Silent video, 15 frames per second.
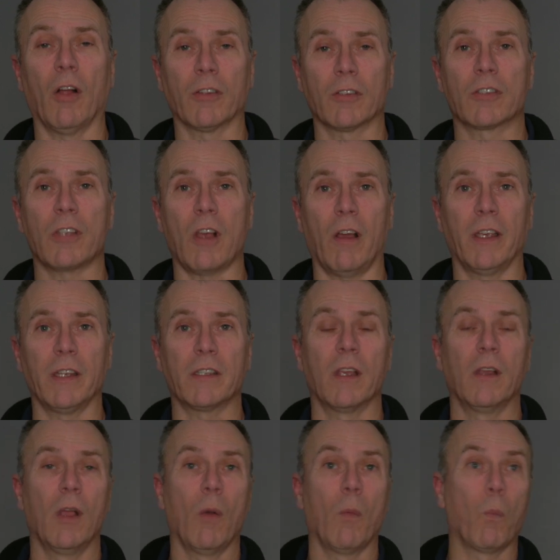on site
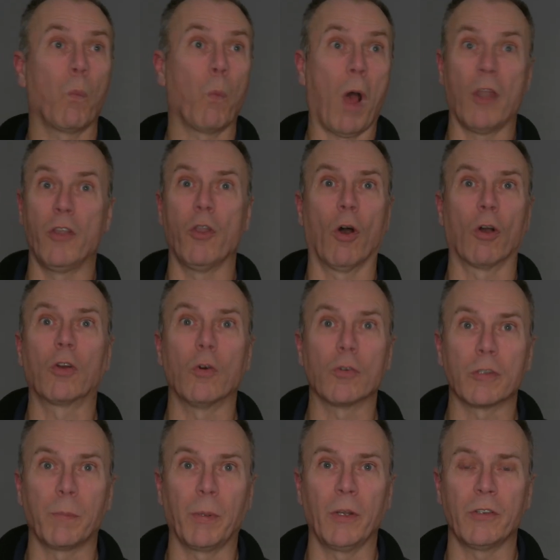and not
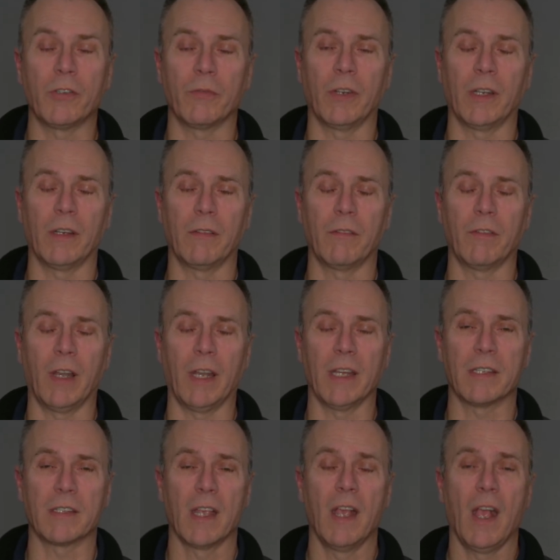cause a pollution
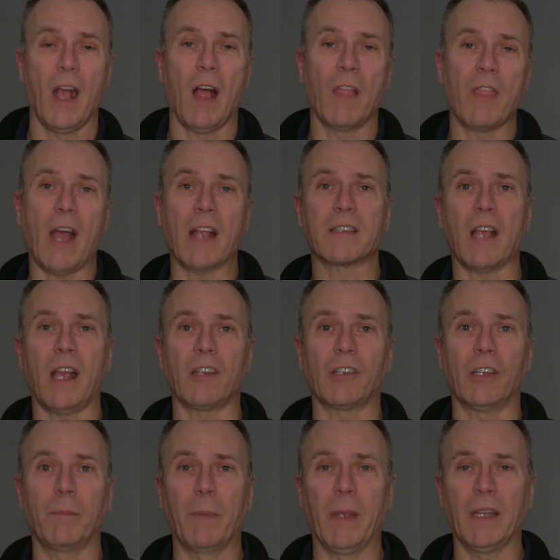release? And that's
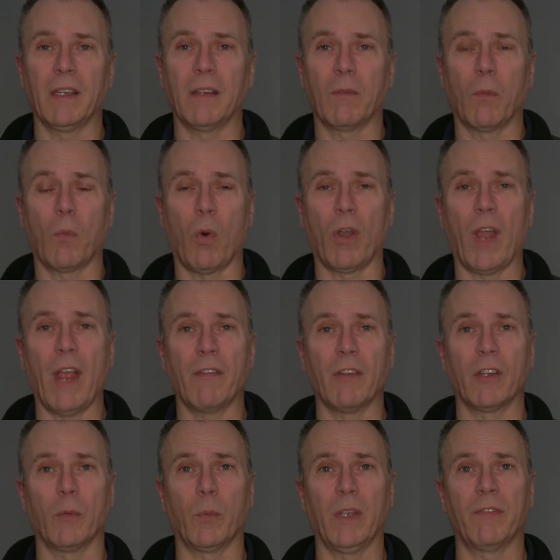actually been one area
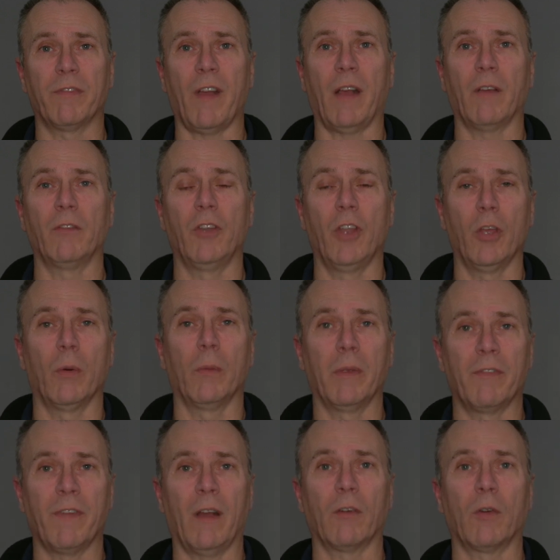that we found new, and
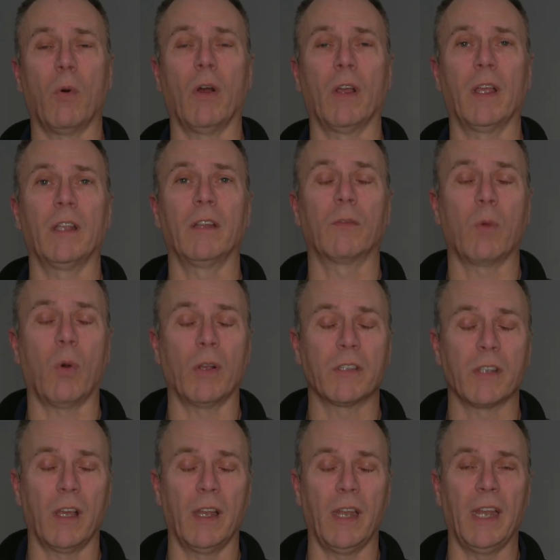we found
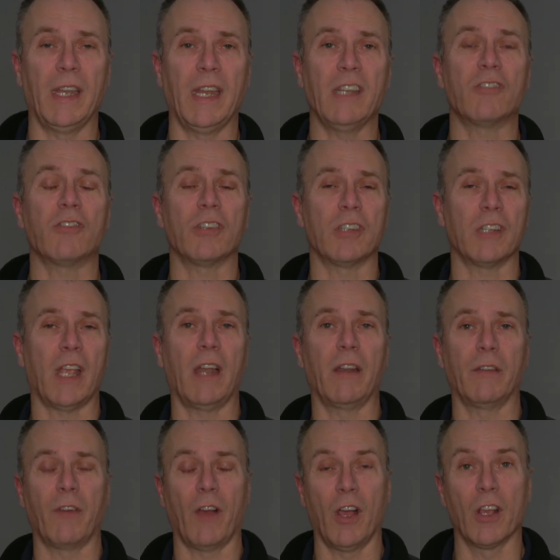quite an interesting
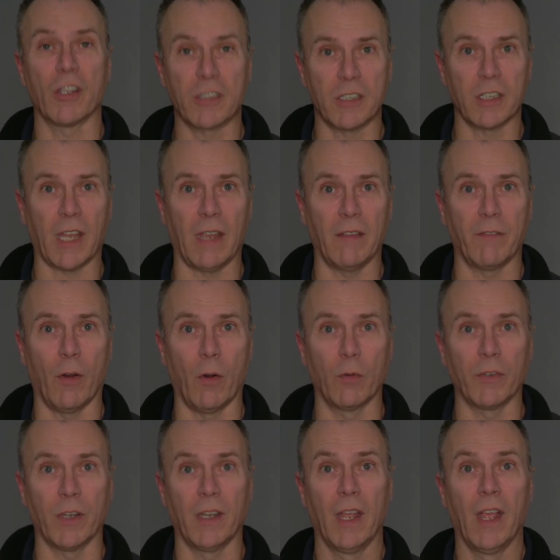area for us to get
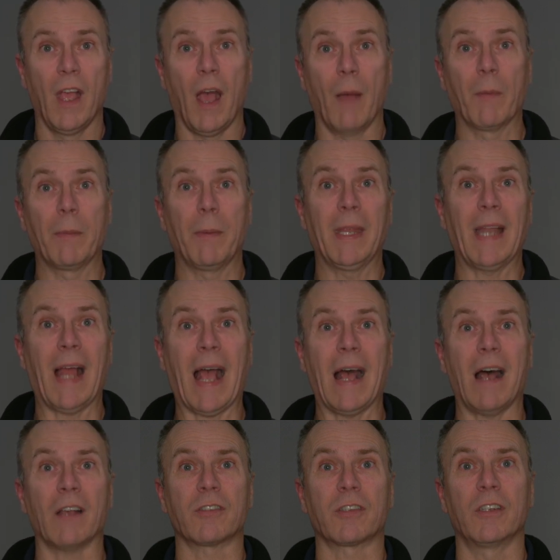involved in. And we've been
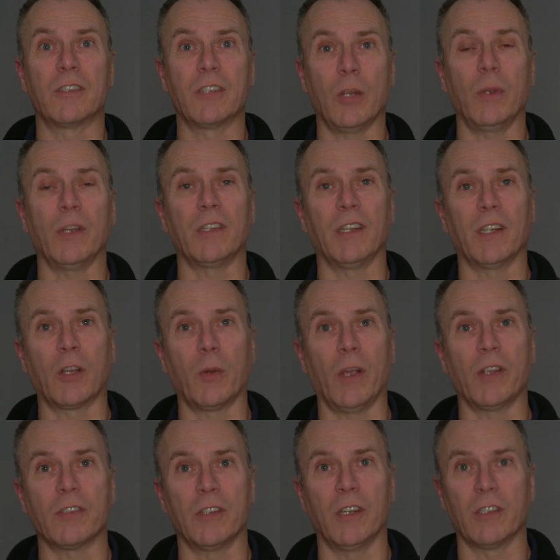asked continuously, the
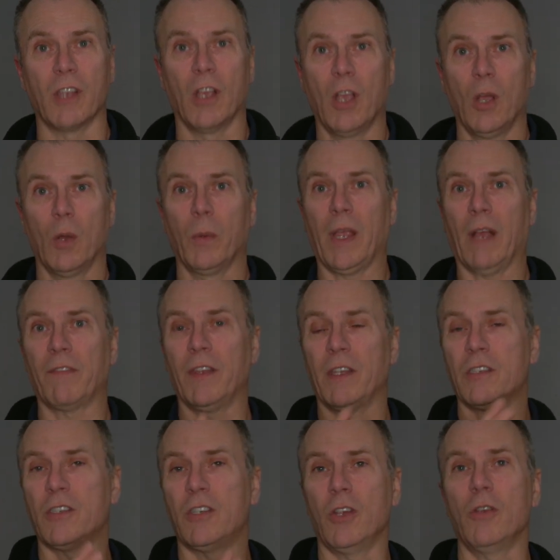question is, we have
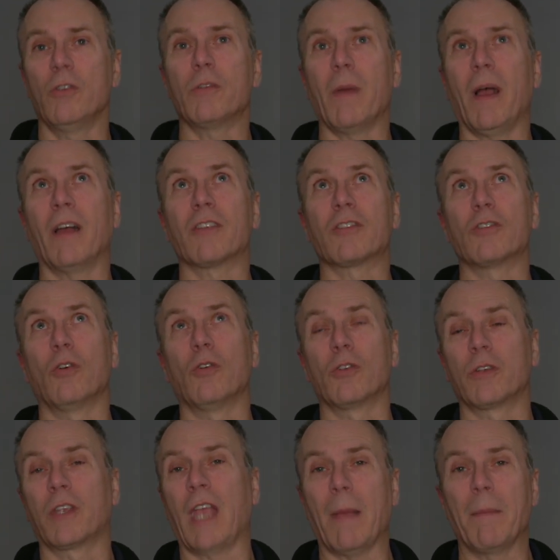this huge amount of
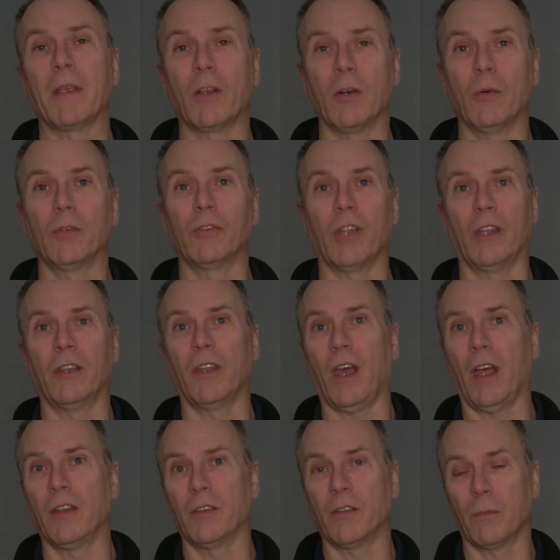stored chemicals
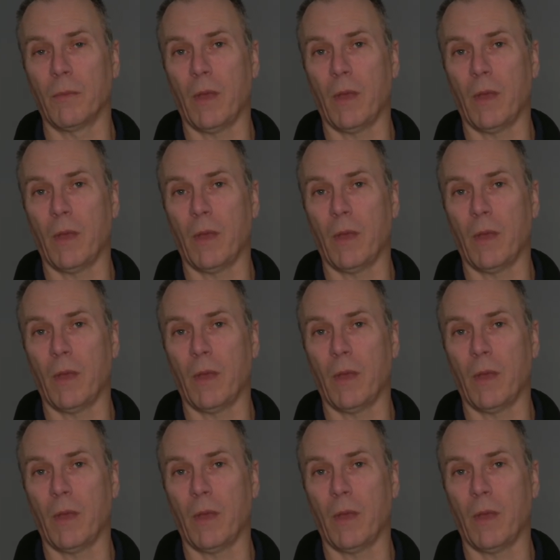and